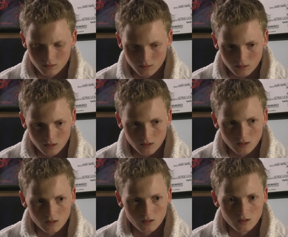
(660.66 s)

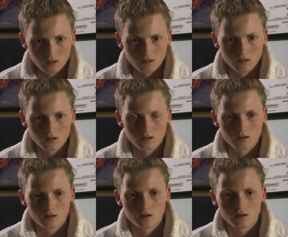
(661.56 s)

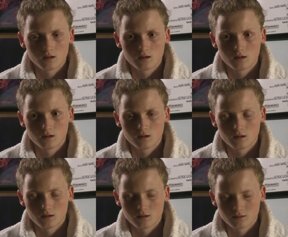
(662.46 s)

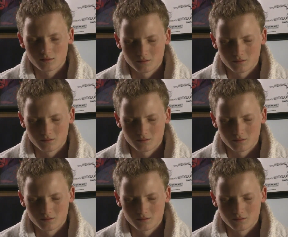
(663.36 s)
(silence)